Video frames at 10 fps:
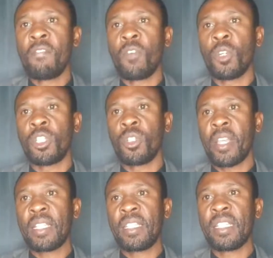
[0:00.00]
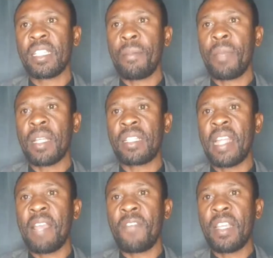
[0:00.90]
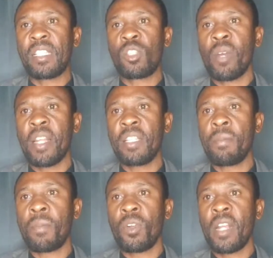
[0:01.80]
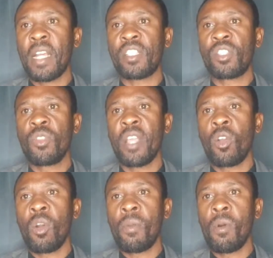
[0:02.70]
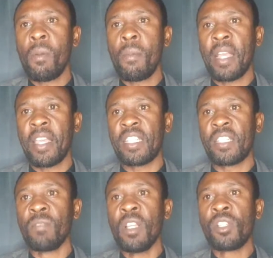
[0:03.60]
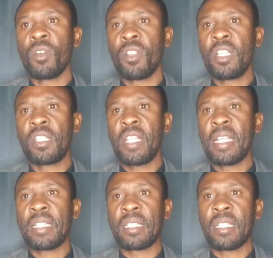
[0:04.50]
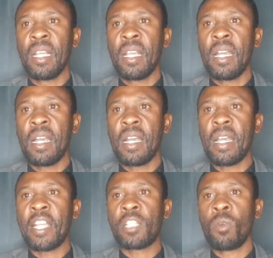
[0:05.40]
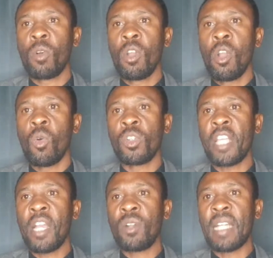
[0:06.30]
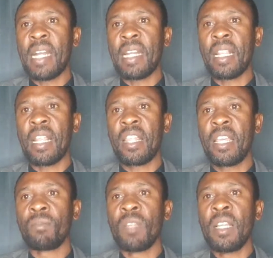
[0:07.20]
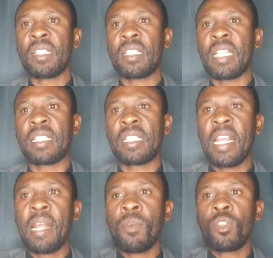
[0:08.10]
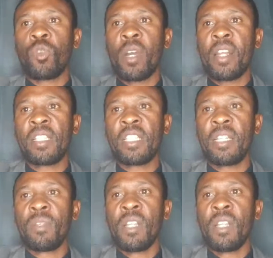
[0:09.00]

for showcasing Zambia's diverse tourism products to the global market. So this year's expo was held under the theme Sustainable Tourism